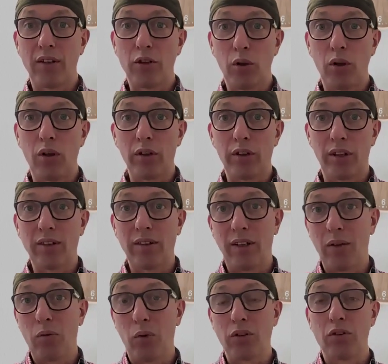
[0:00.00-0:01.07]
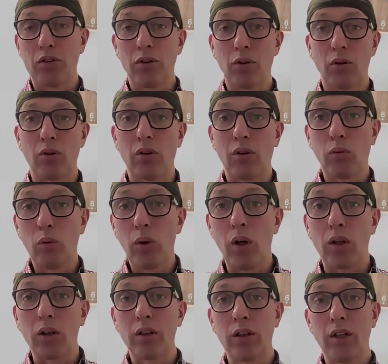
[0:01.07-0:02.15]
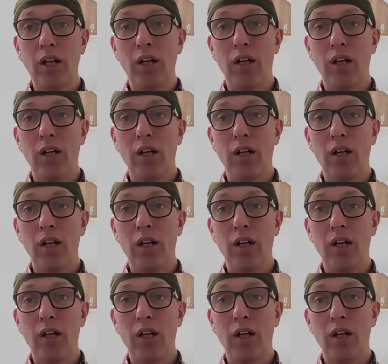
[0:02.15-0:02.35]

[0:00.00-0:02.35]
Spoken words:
the dog is they want to go on the walk.